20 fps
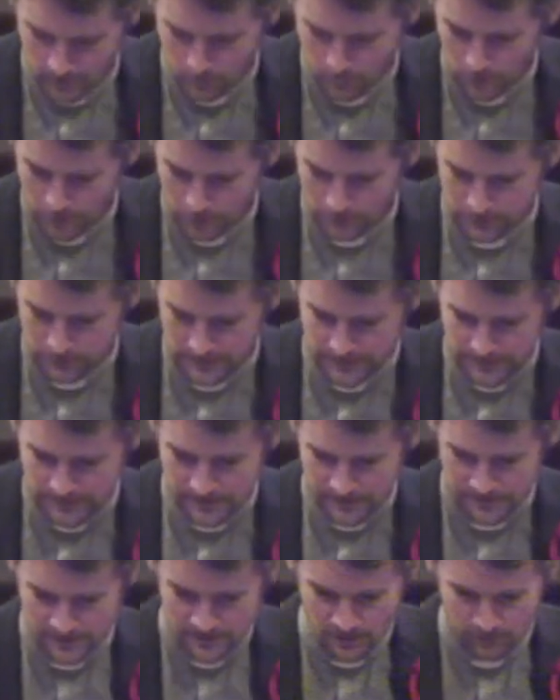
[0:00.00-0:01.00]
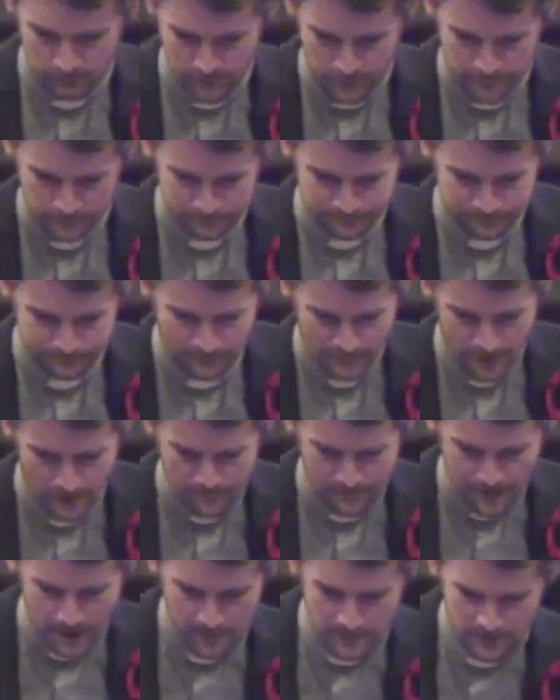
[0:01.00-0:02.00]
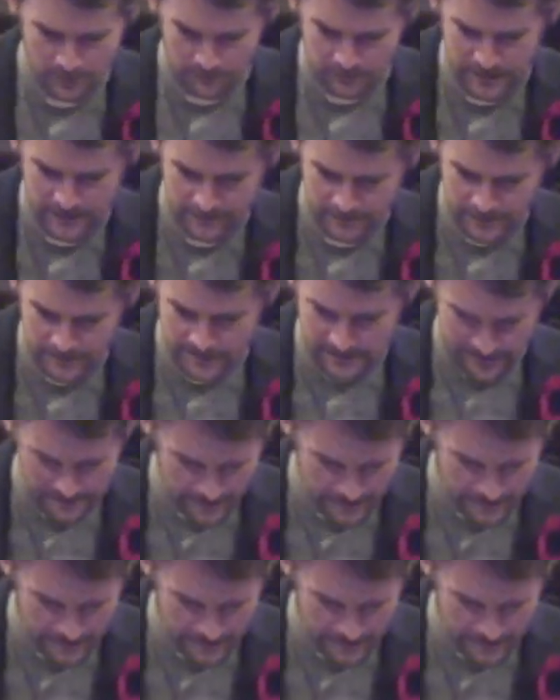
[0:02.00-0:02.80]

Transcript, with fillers: worldly sorrow. Um, I'm going to read verses